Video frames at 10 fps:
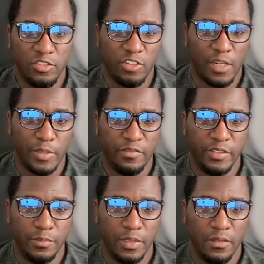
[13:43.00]
drama
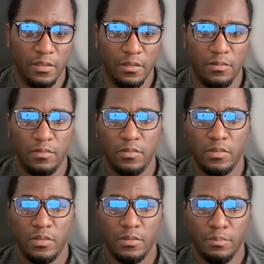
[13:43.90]
film
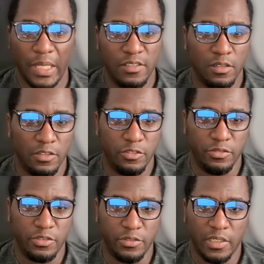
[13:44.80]
based on a
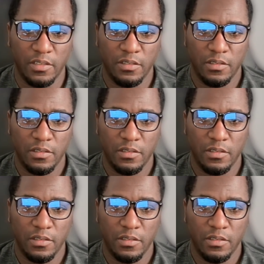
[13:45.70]
true story.